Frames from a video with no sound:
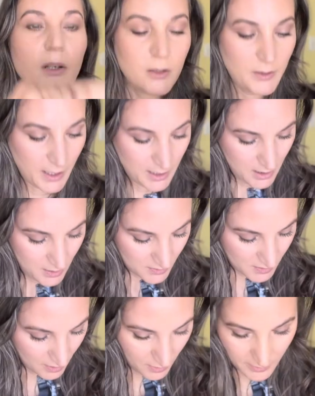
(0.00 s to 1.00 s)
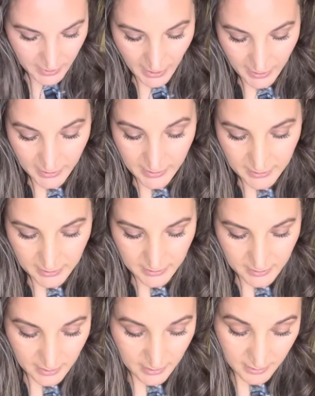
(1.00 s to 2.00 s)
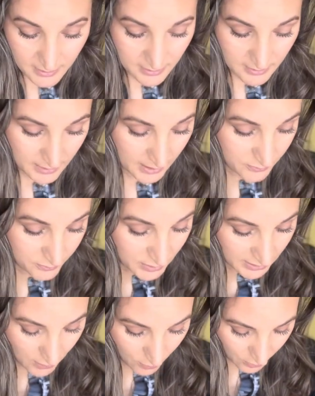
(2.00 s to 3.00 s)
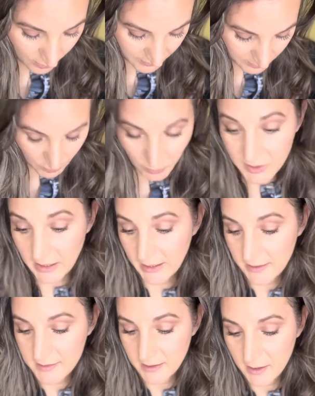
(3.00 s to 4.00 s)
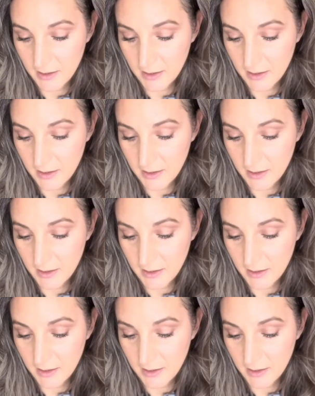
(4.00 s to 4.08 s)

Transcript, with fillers: Okay, so yeah, it really, all of them look nice.